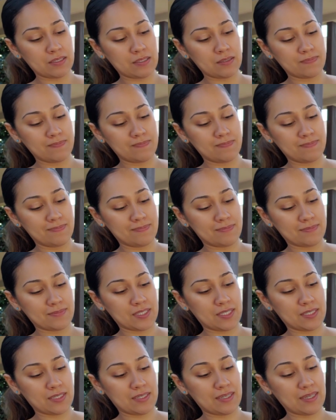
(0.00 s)
so I'm
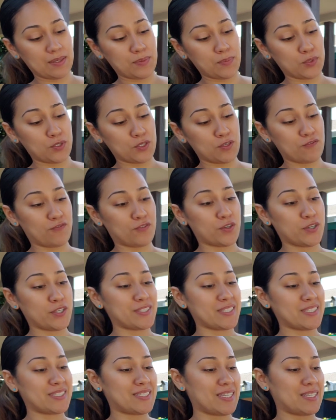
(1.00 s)
looking
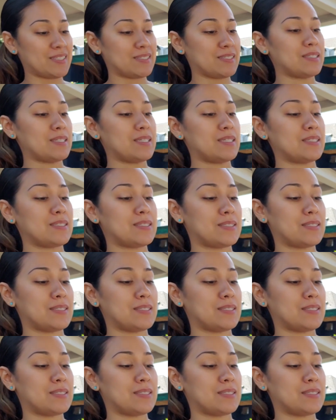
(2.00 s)
forward to tasting it.